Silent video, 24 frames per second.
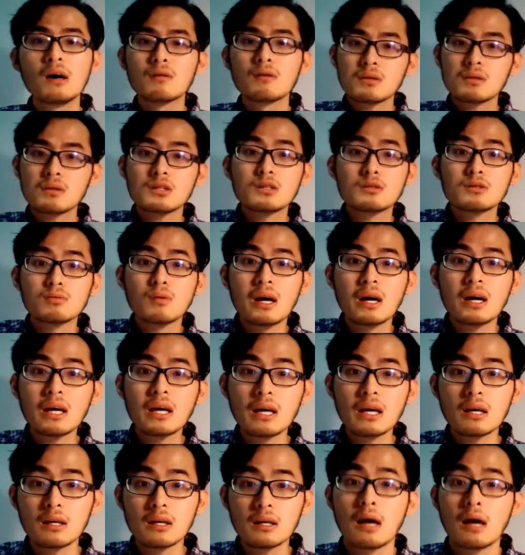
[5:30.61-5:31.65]
which is why
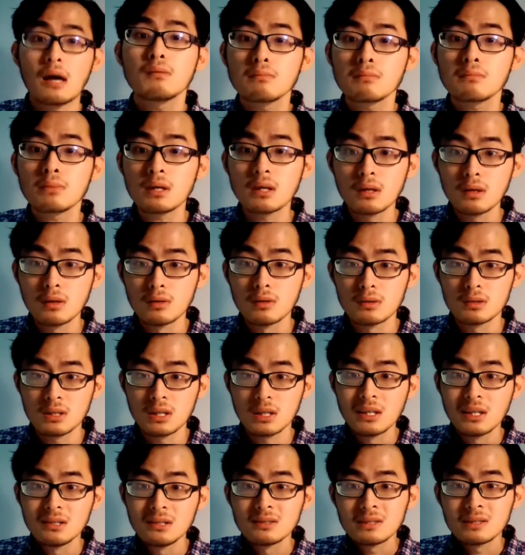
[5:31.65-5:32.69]
it can be
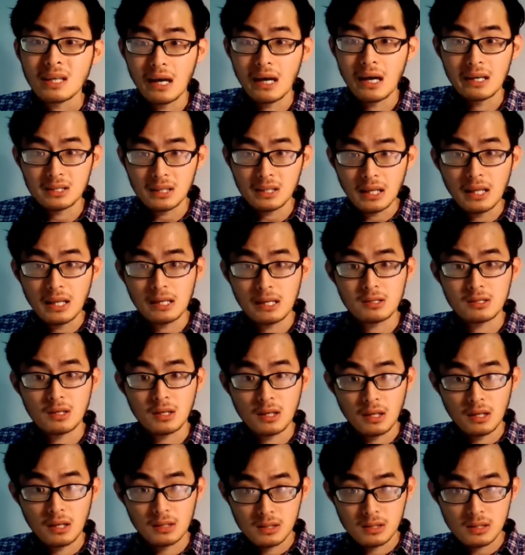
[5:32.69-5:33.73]
used as
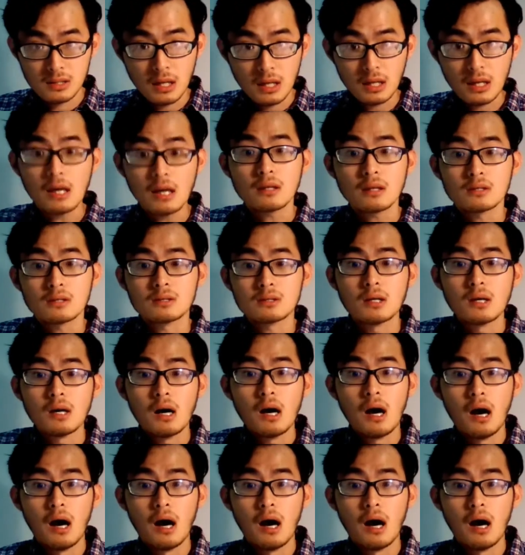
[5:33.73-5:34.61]
electrical circuits